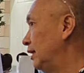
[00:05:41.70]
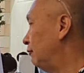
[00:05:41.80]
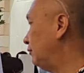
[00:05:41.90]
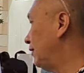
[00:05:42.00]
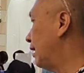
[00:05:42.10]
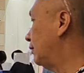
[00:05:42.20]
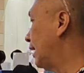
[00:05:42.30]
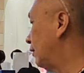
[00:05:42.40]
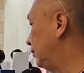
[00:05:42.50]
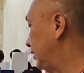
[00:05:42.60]
Yeah, we found
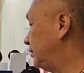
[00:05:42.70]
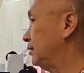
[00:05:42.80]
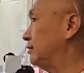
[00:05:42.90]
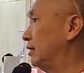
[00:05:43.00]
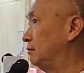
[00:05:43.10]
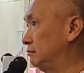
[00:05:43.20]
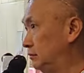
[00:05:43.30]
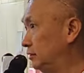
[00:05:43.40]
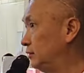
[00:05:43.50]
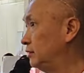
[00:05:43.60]
out this is a
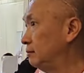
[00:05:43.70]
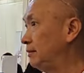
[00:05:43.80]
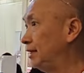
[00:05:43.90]
this is the